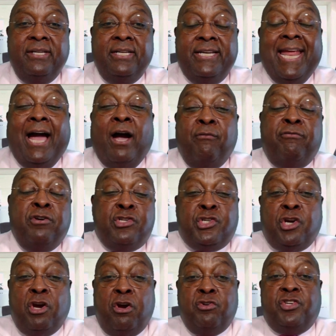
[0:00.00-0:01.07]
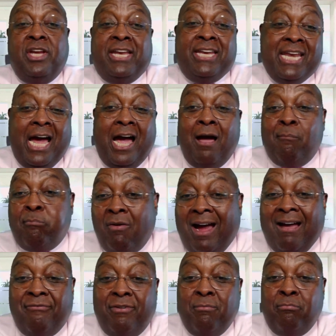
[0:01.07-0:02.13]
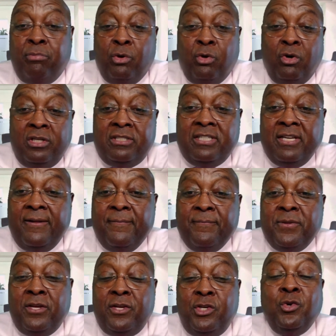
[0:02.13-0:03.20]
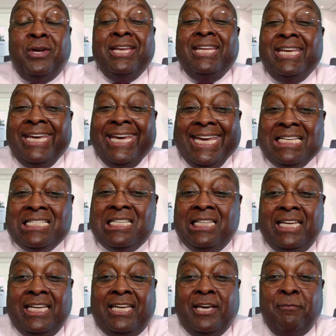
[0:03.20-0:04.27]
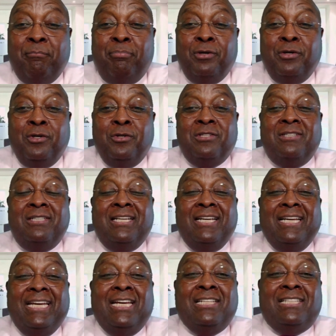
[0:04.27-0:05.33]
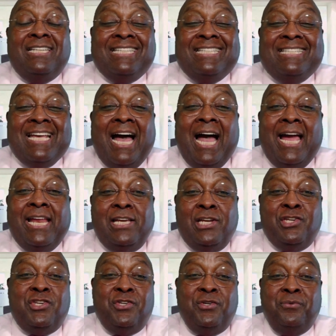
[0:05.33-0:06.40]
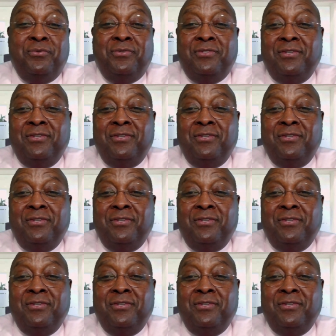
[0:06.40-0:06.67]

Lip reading: Now, for church and nonprofit boards, you can easily get pulled into side issues,